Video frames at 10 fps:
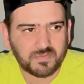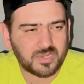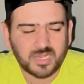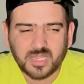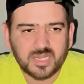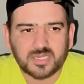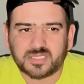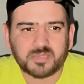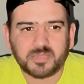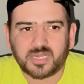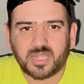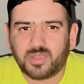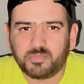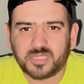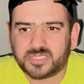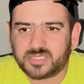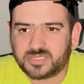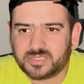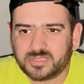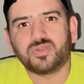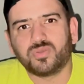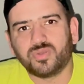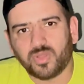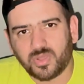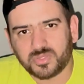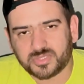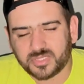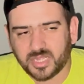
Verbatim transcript: Even doesn't matter how much, there are no laws,